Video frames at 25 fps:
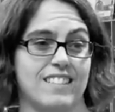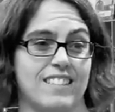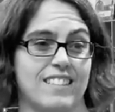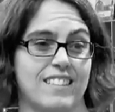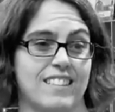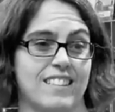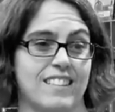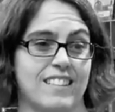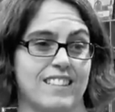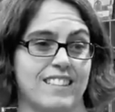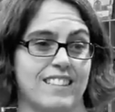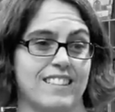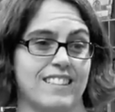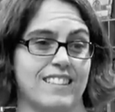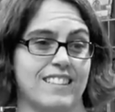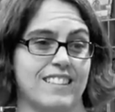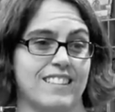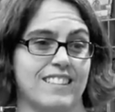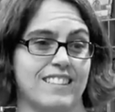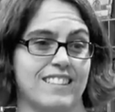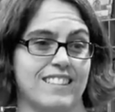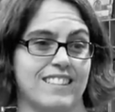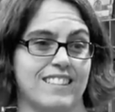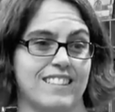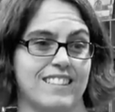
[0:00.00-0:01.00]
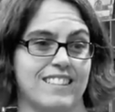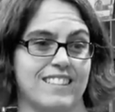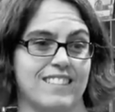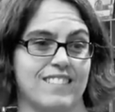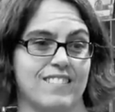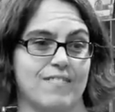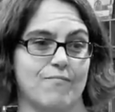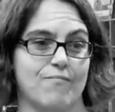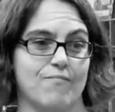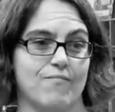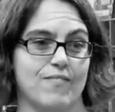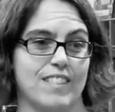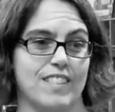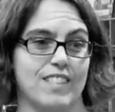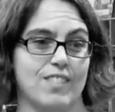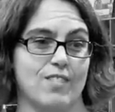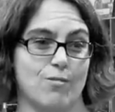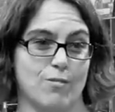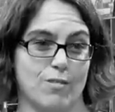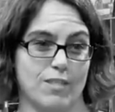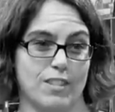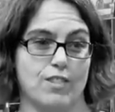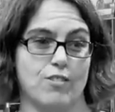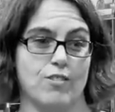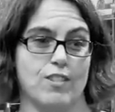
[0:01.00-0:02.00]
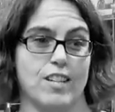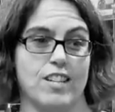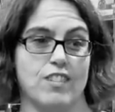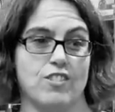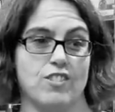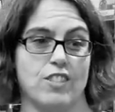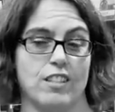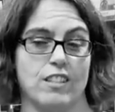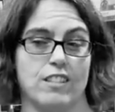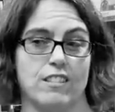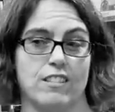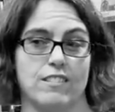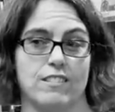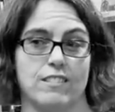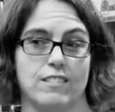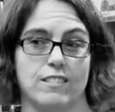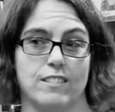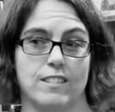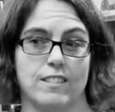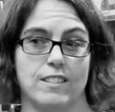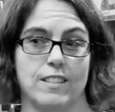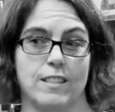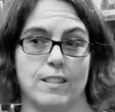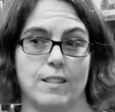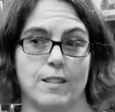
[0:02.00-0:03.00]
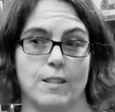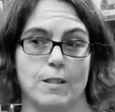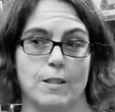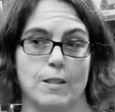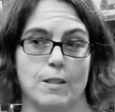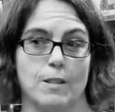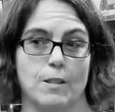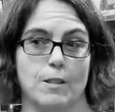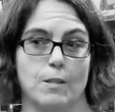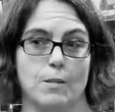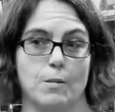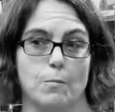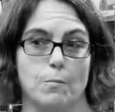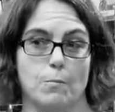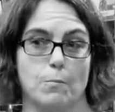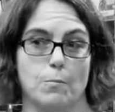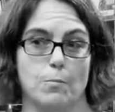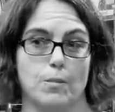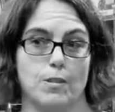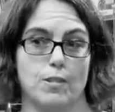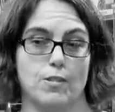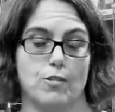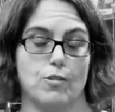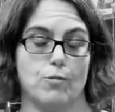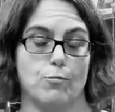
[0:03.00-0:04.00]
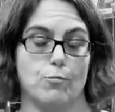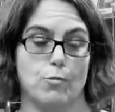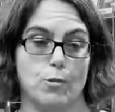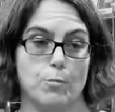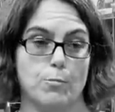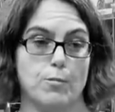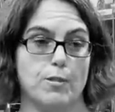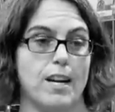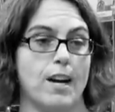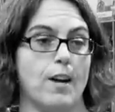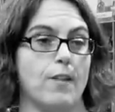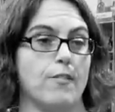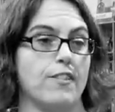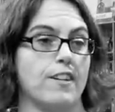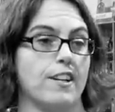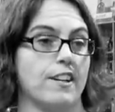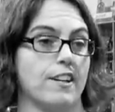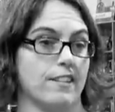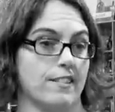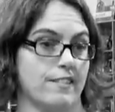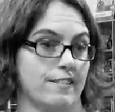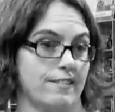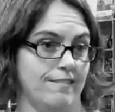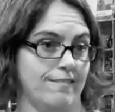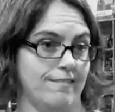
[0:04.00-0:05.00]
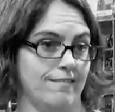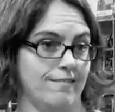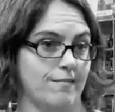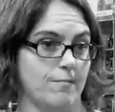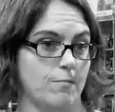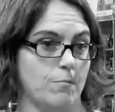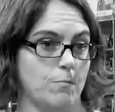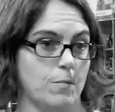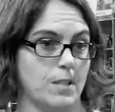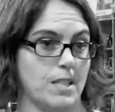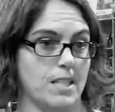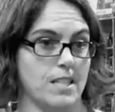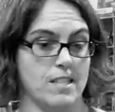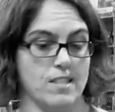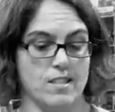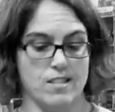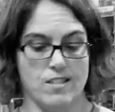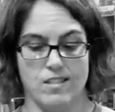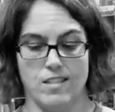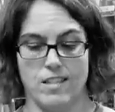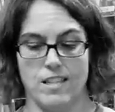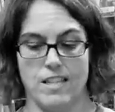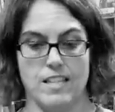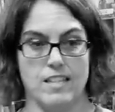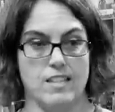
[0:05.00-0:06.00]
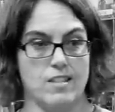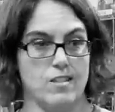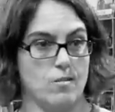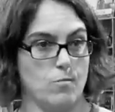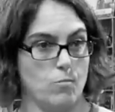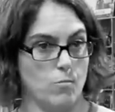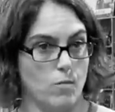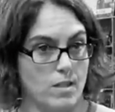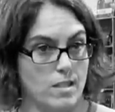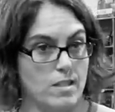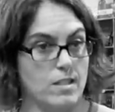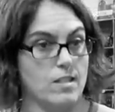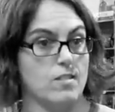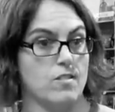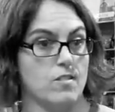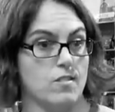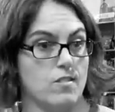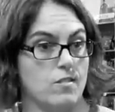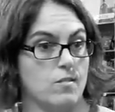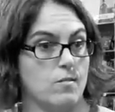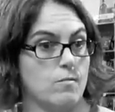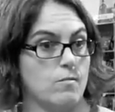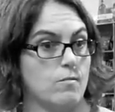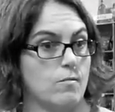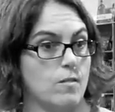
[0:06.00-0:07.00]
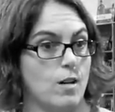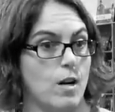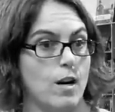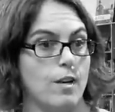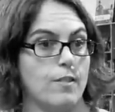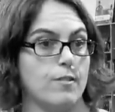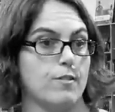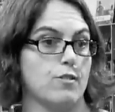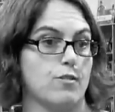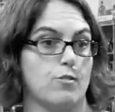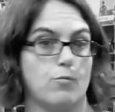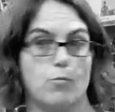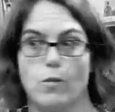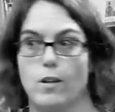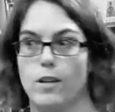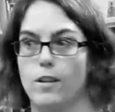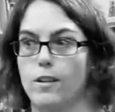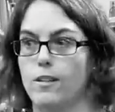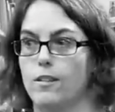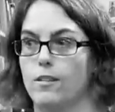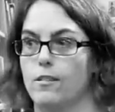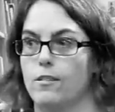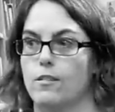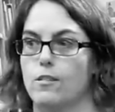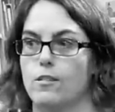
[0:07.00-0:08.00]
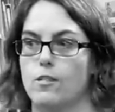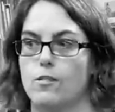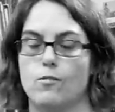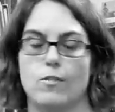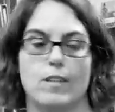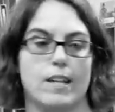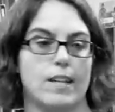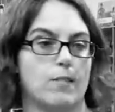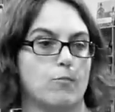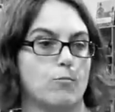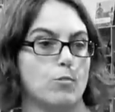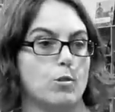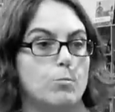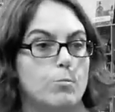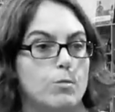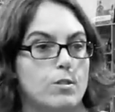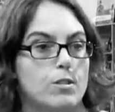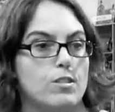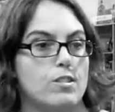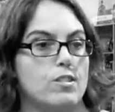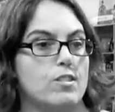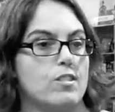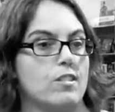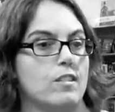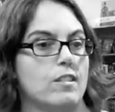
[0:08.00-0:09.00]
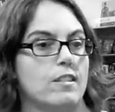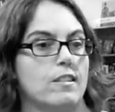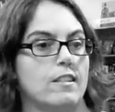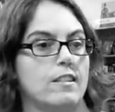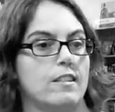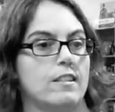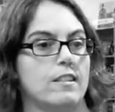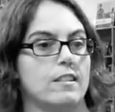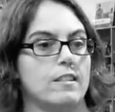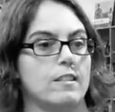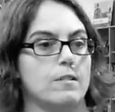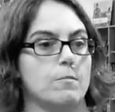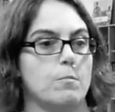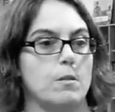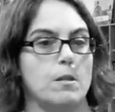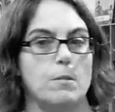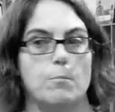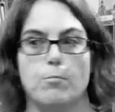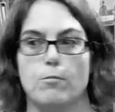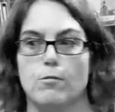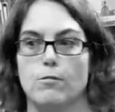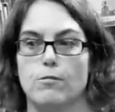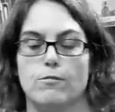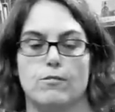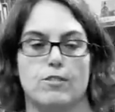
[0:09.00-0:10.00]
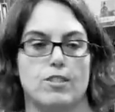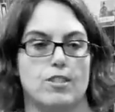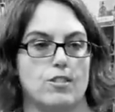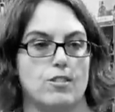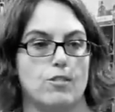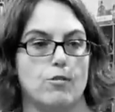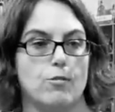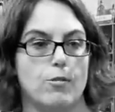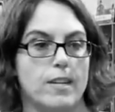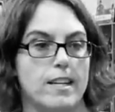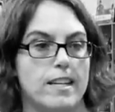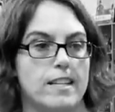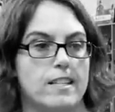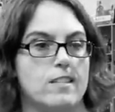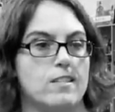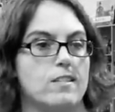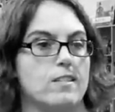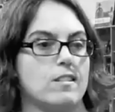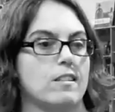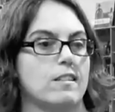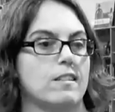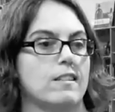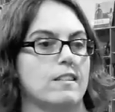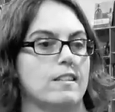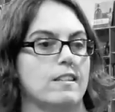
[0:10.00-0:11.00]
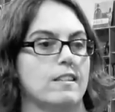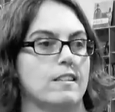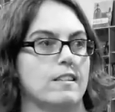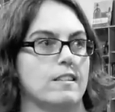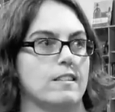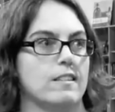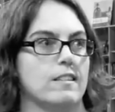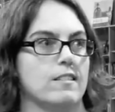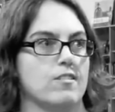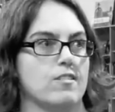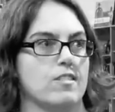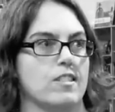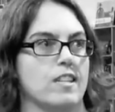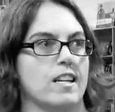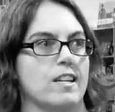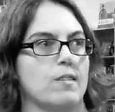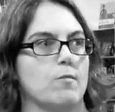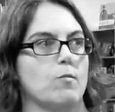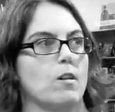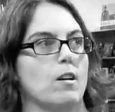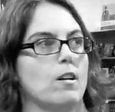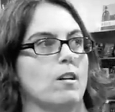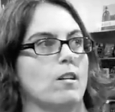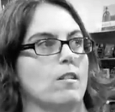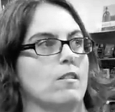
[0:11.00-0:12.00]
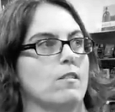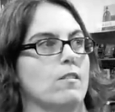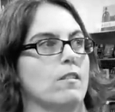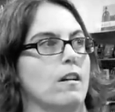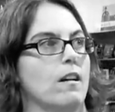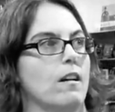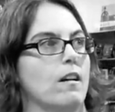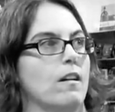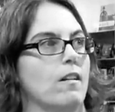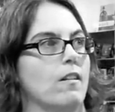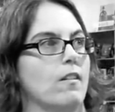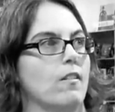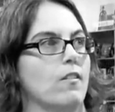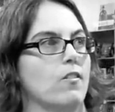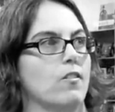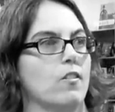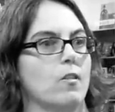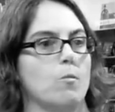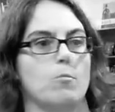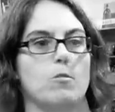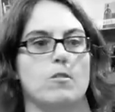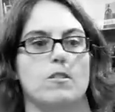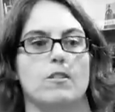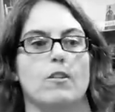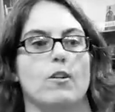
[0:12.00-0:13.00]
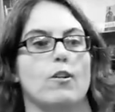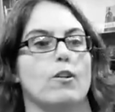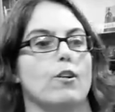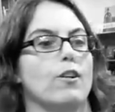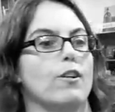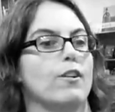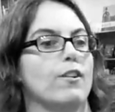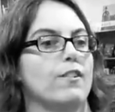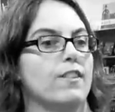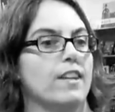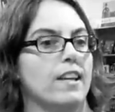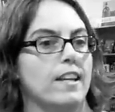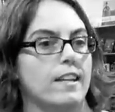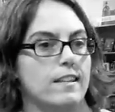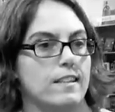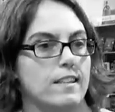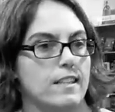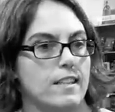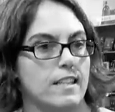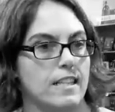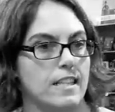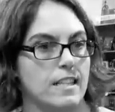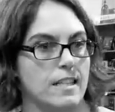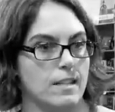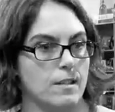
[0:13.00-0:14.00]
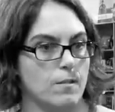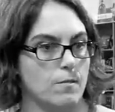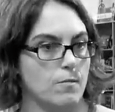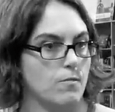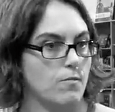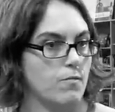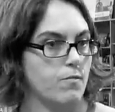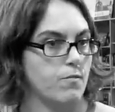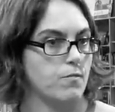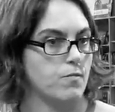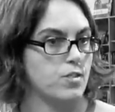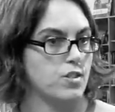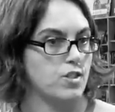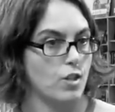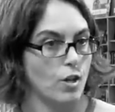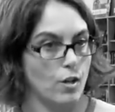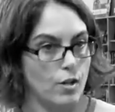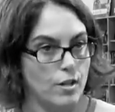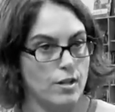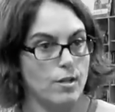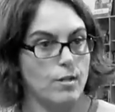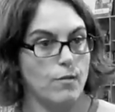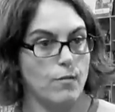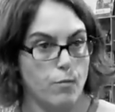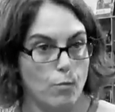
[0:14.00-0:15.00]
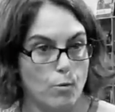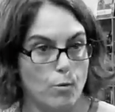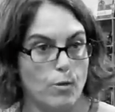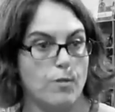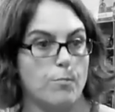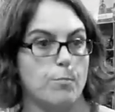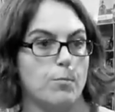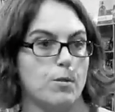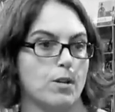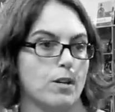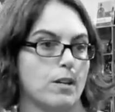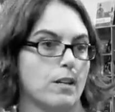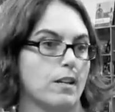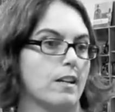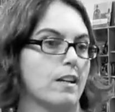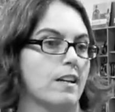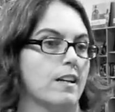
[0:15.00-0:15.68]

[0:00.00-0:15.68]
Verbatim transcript: Ah, that's so young. It's really tragic. I know. Okay. But there's a rumor out there because okay, he's nice. one of those authors where you get rumors, people are just crazed. They're saying, well, someone heard that he started a fourth book